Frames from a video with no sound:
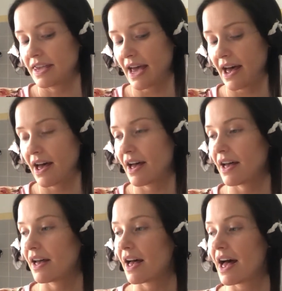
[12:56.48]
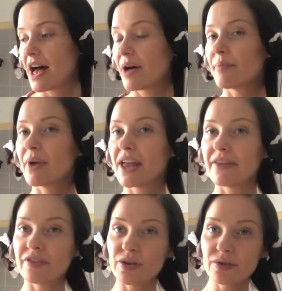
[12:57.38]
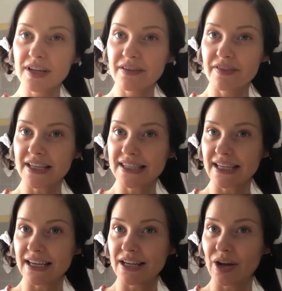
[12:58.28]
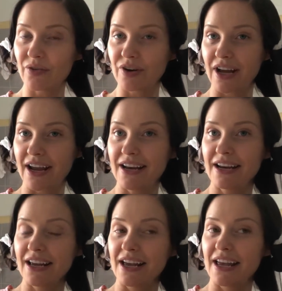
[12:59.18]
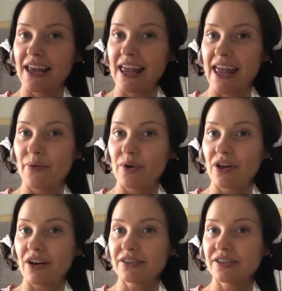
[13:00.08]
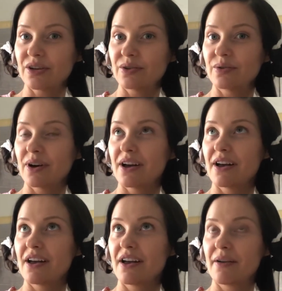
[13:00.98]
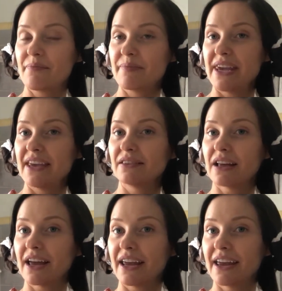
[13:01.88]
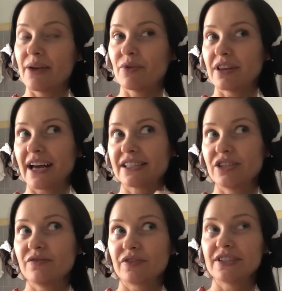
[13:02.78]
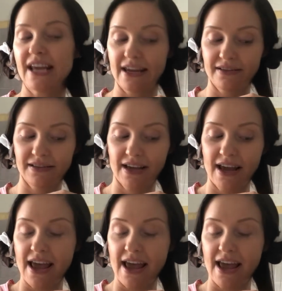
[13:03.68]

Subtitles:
Yeah. If you leave this in overnight, it will also be like, it will last you for days,